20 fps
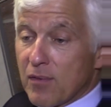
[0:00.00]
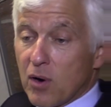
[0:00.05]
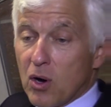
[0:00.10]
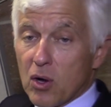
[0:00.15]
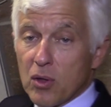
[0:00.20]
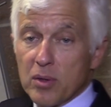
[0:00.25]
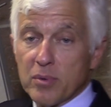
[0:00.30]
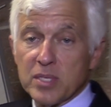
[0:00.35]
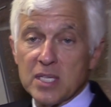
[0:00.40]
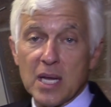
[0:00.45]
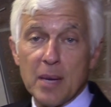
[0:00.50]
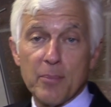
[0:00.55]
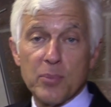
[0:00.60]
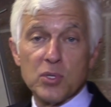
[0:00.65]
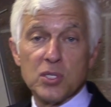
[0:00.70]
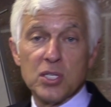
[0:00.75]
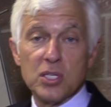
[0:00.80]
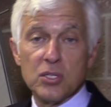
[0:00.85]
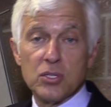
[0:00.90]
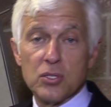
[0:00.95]
follow the same
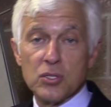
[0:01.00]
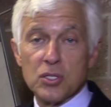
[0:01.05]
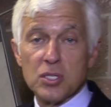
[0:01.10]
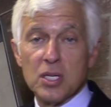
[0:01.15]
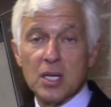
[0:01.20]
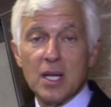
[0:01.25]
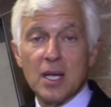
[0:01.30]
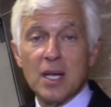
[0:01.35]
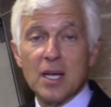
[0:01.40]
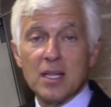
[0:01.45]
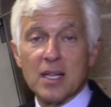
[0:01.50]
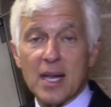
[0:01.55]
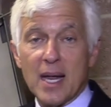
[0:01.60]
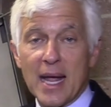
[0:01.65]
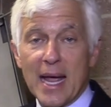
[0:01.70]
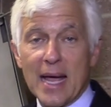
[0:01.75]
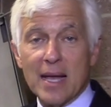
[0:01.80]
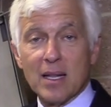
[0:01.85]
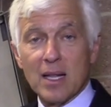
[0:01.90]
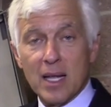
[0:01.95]
procedures that
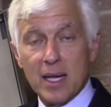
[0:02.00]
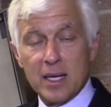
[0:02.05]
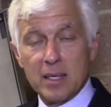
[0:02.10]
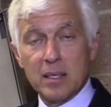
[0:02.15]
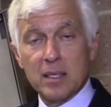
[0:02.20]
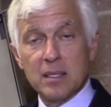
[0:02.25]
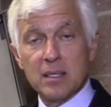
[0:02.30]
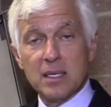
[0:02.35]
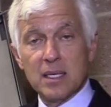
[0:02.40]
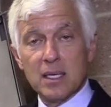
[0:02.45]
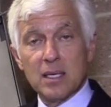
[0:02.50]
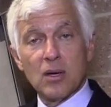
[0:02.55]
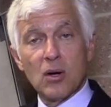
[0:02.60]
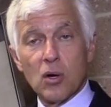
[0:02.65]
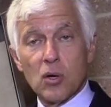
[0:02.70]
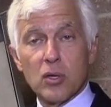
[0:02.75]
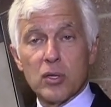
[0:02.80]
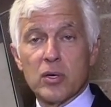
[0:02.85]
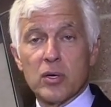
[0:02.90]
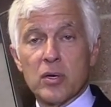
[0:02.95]
I outlined
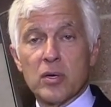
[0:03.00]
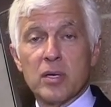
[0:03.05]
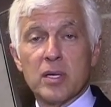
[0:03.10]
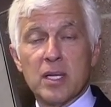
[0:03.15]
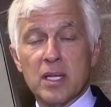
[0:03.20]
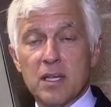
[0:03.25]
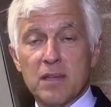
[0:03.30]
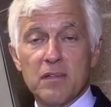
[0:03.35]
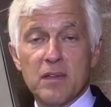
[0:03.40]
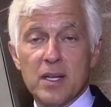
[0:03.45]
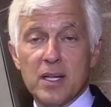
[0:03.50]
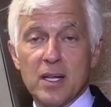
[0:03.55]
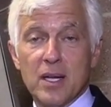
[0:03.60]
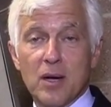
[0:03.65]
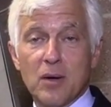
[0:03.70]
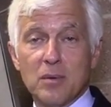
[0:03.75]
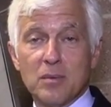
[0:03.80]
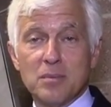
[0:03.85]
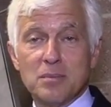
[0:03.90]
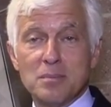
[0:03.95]
earlier in the video.